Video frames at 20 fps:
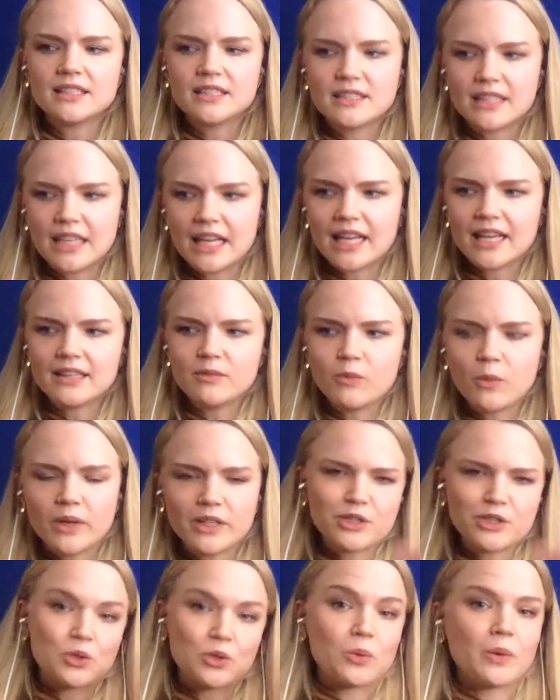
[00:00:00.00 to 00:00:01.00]
Stan
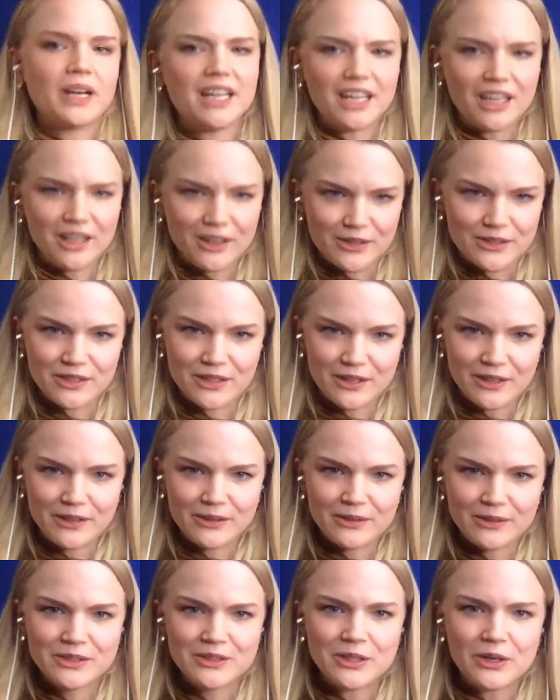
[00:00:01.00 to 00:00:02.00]
was 20 years
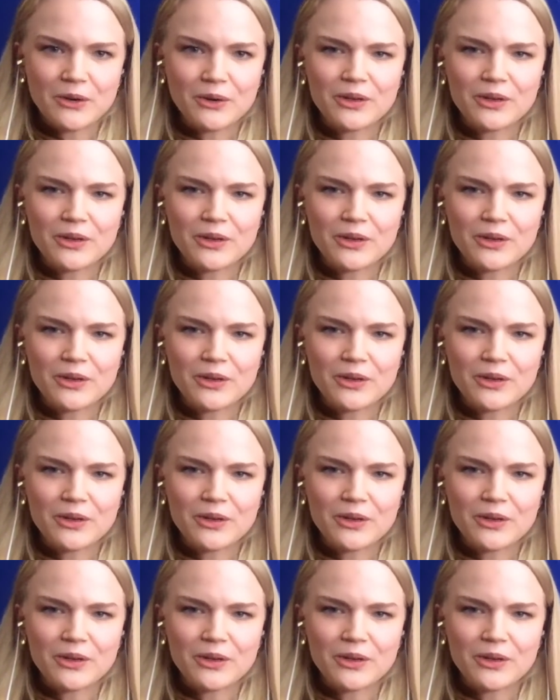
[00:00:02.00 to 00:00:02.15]
ago. So